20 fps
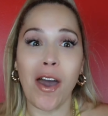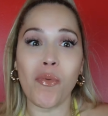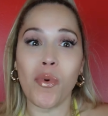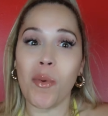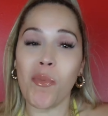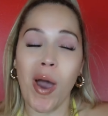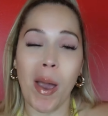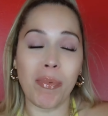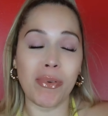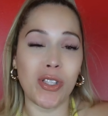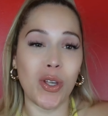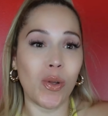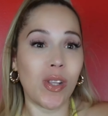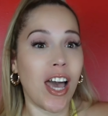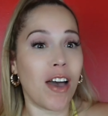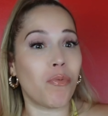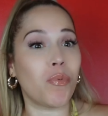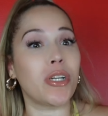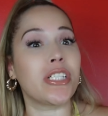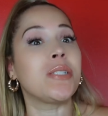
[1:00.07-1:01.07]
one more episode
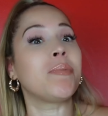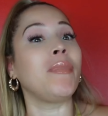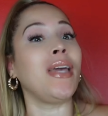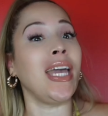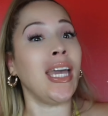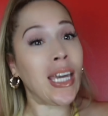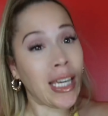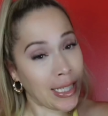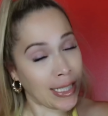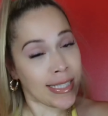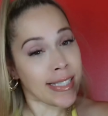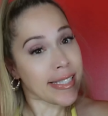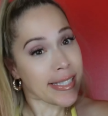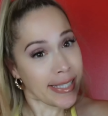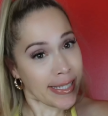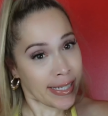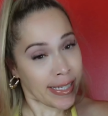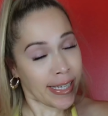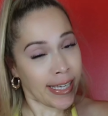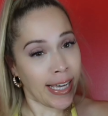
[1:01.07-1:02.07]
left, which means
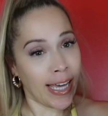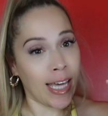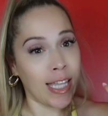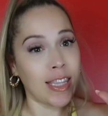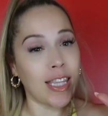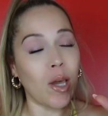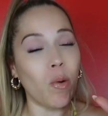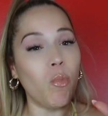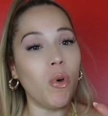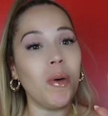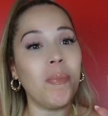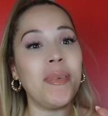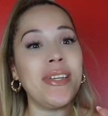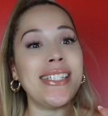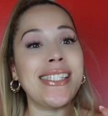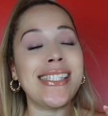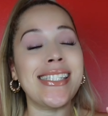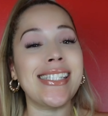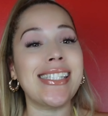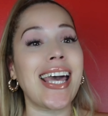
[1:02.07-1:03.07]
they will be
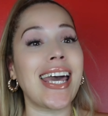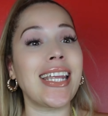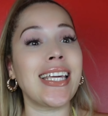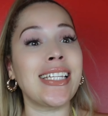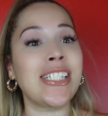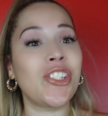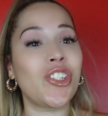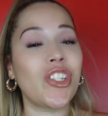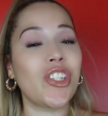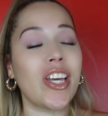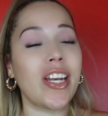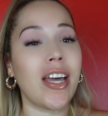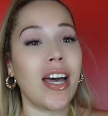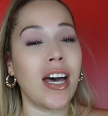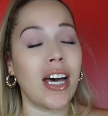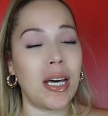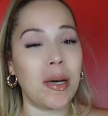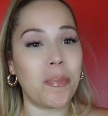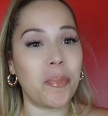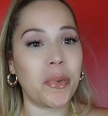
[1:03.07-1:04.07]
setting shit
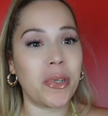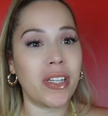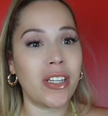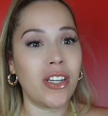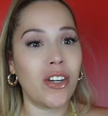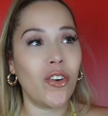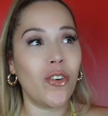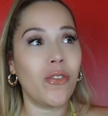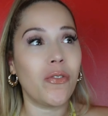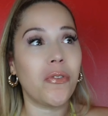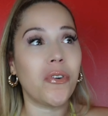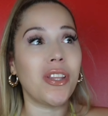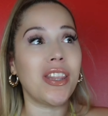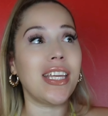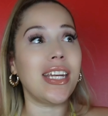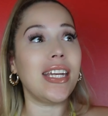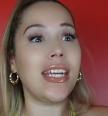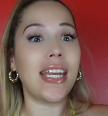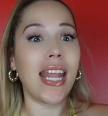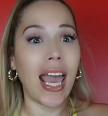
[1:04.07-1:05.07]
up for the
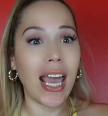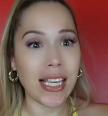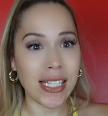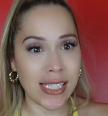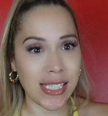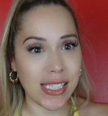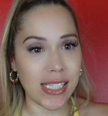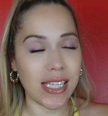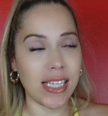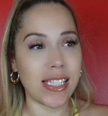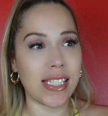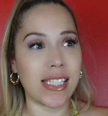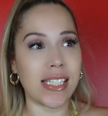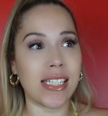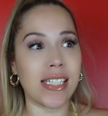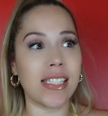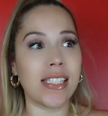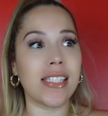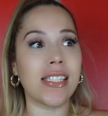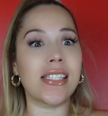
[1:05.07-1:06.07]
next
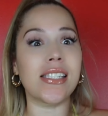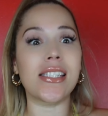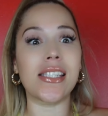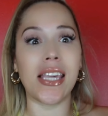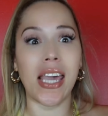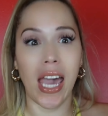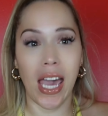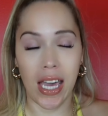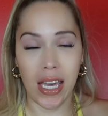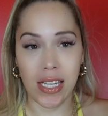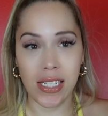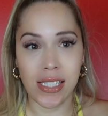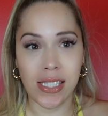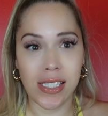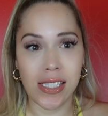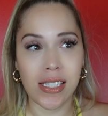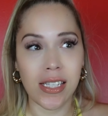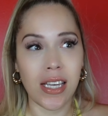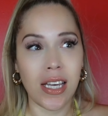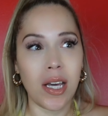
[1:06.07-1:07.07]
season's
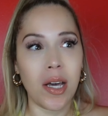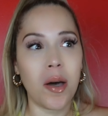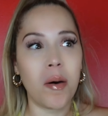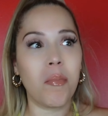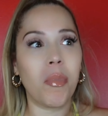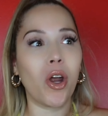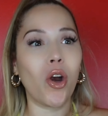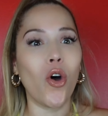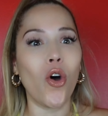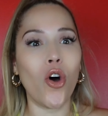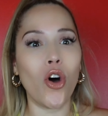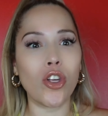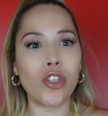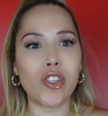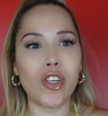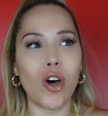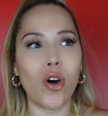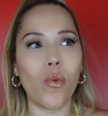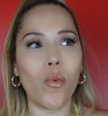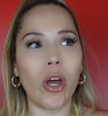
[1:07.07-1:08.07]
case. But
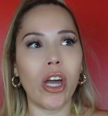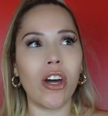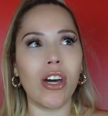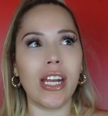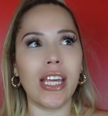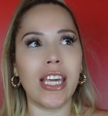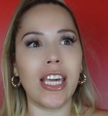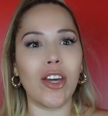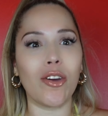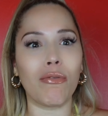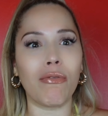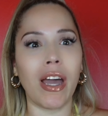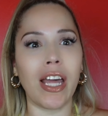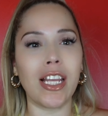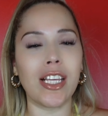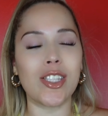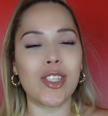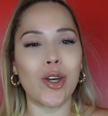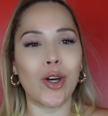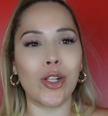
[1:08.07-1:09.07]
also, we're going to get ready
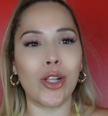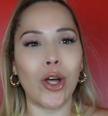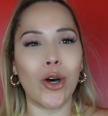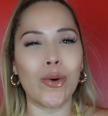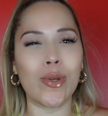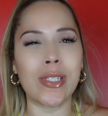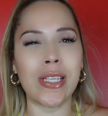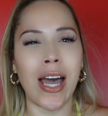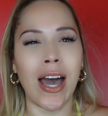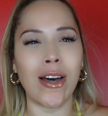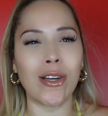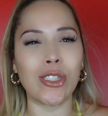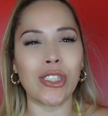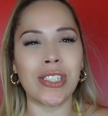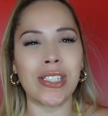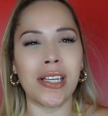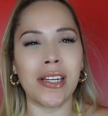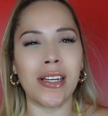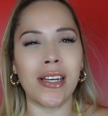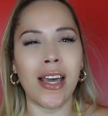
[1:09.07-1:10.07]
to close out
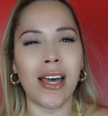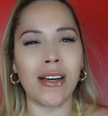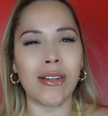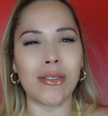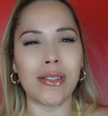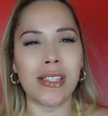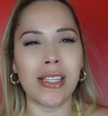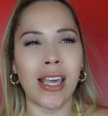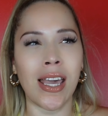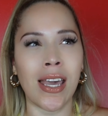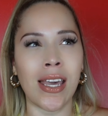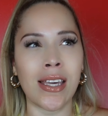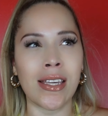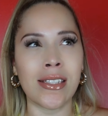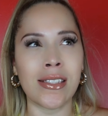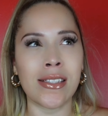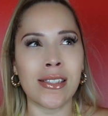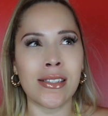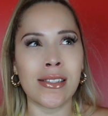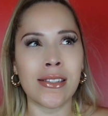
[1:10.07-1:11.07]
Shanelle's
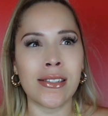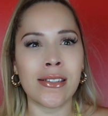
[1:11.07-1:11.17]
case.